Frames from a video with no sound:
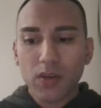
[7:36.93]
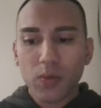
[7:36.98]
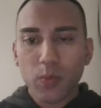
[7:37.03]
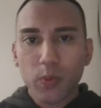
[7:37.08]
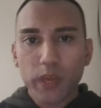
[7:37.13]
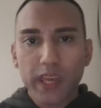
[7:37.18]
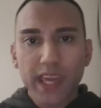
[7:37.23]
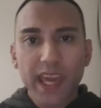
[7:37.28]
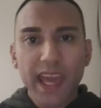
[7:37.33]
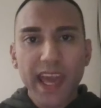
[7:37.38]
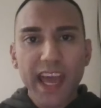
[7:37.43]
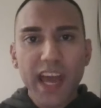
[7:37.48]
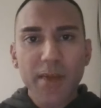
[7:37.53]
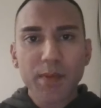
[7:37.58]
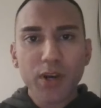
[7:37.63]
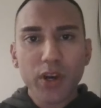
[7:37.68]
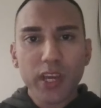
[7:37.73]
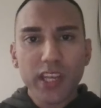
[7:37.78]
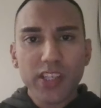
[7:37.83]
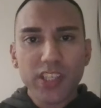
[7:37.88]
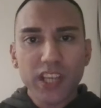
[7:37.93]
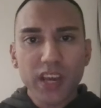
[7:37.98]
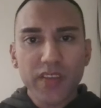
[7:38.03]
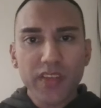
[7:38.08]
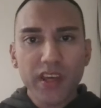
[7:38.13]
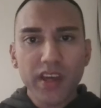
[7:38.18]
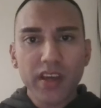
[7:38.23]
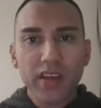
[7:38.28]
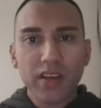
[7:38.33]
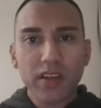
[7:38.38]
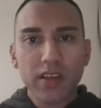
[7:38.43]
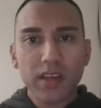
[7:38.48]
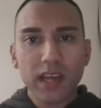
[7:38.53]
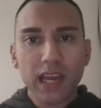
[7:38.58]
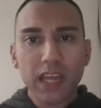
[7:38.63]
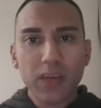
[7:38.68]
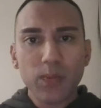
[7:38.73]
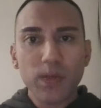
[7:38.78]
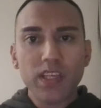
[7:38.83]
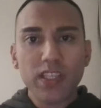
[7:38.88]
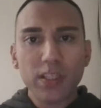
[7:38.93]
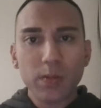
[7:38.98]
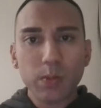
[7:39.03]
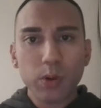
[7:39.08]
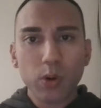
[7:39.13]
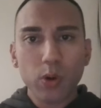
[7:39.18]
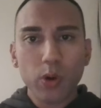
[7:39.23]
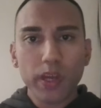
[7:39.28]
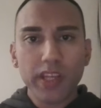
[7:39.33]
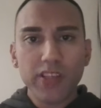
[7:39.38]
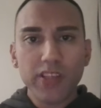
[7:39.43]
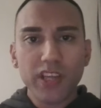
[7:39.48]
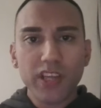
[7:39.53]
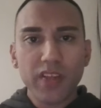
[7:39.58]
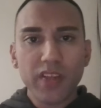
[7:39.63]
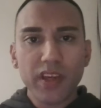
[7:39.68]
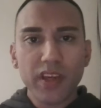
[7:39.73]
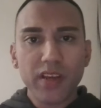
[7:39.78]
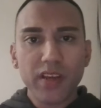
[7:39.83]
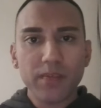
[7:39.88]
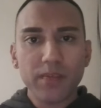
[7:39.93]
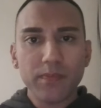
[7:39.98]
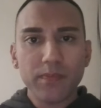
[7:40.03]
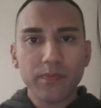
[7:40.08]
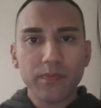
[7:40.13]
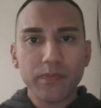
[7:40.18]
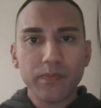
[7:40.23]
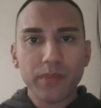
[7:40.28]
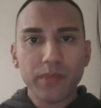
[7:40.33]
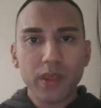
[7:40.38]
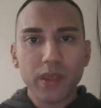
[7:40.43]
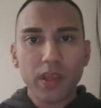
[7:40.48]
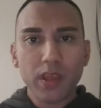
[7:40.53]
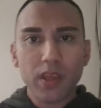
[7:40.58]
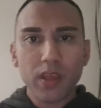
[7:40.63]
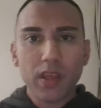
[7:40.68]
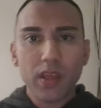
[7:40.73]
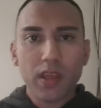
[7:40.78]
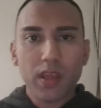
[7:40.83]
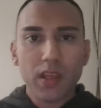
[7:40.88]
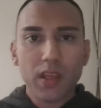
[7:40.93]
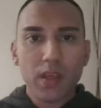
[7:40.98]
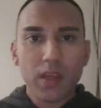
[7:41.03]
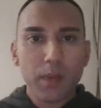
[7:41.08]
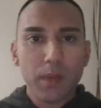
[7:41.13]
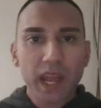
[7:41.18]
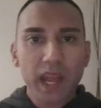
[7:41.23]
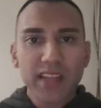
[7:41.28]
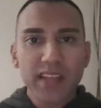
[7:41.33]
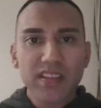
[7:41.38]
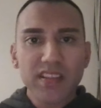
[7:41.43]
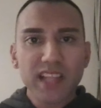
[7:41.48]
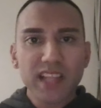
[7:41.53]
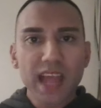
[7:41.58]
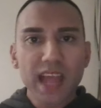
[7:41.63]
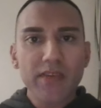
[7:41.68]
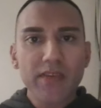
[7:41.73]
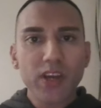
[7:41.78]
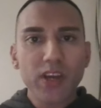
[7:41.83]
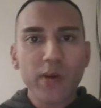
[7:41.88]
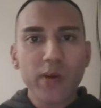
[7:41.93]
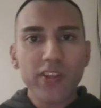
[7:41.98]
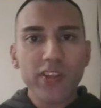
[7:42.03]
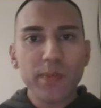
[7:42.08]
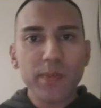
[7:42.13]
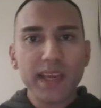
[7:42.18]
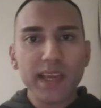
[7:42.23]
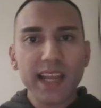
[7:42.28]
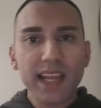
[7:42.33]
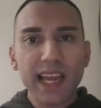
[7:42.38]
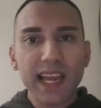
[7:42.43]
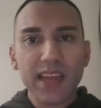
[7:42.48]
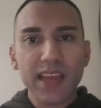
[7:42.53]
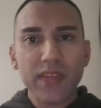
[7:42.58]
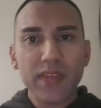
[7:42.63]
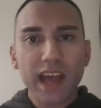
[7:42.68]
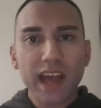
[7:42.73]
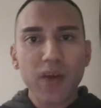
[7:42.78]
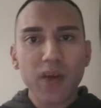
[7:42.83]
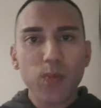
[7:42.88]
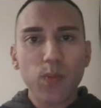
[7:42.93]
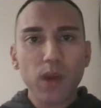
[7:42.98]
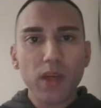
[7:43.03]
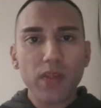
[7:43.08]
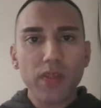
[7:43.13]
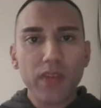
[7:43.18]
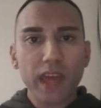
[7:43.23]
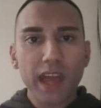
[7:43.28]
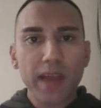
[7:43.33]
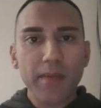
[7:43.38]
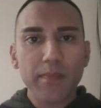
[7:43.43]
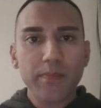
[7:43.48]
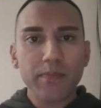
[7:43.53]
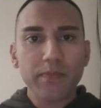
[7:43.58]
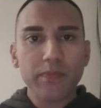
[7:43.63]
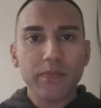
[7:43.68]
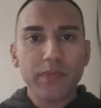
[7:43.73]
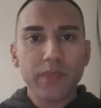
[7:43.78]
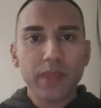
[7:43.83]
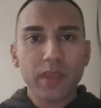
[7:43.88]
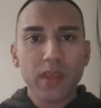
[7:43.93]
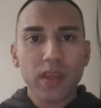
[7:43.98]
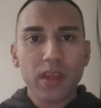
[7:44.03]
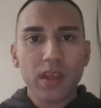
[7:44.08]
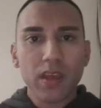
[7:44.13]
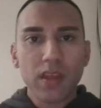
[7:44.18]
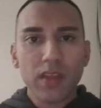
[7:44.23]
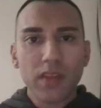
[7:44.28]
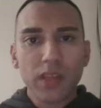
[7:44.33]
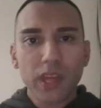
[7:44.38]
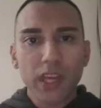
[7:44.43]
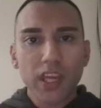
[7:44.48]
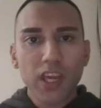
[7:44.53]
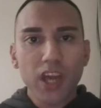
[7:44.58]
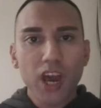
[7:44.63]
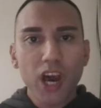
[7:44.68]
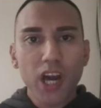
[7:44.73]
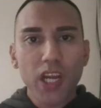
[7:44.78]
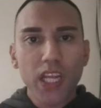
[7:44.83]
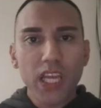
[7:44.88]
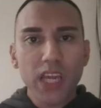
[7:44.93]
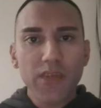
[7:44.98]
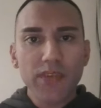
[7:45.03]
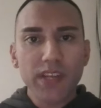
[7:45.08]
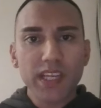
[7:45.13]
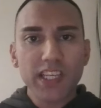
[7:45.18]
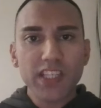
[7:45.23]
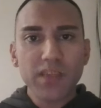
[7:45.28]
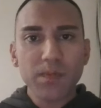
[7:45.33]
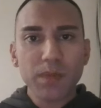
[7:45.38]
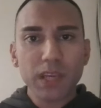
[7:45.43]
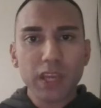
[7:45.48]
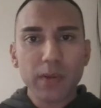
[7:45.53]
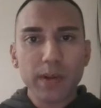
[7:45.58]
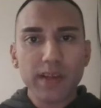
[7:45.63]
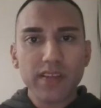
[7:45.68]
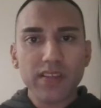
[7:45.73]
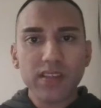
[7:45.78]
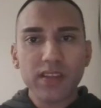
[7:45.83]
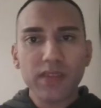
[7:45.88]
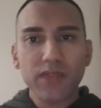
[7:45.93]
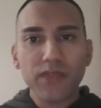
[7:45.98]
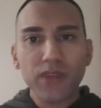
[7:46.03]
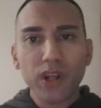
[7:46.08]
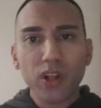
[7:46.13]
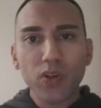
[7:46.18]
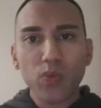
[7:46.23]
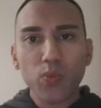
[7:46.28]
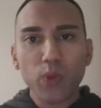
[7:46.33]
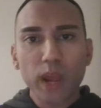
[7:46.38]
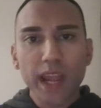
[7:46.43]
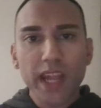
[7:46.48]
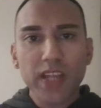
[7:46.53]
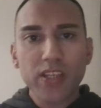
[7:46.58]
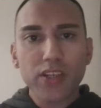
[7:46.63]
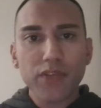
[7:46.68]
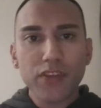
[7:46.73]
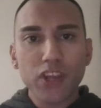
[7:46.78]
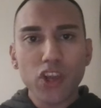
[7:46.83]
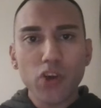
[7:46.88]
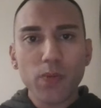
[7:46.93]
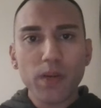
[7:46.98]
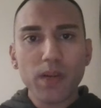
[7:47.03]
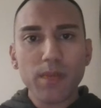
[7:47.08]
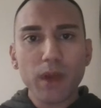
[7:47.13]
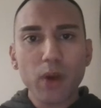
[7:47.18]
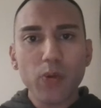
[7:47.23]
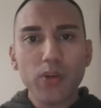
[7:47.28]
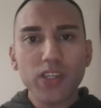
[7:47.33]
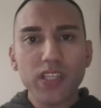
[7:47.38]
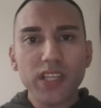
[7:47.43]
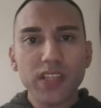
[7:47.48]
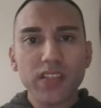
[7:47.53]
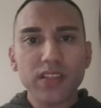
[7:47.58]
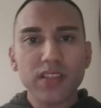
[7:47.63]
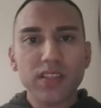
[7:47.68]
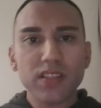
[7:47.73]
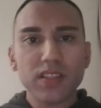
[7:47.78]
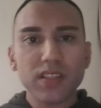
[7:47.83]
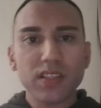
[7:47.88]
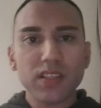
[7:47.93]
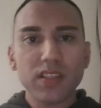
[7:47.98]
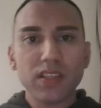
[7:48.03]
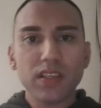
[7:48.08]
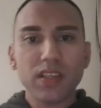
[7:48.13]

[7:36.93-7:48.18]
We care about each other and we support each other. But it's never going to be like that with them. They can't even experience the full range of human emotions.